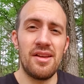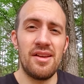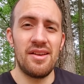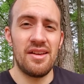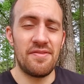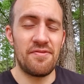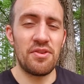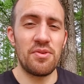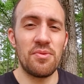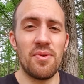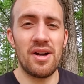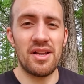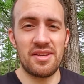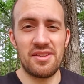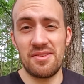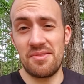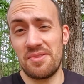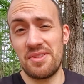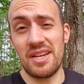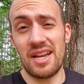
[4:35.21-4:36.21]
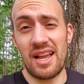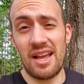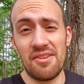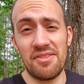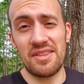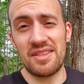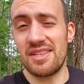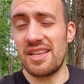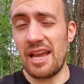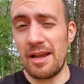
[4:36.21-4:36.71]
If you want to check out
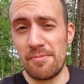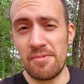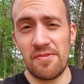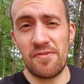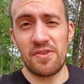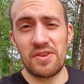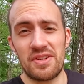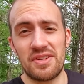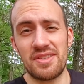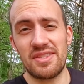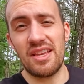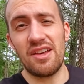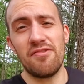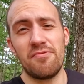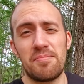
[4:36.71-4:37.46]
this camera for yourself,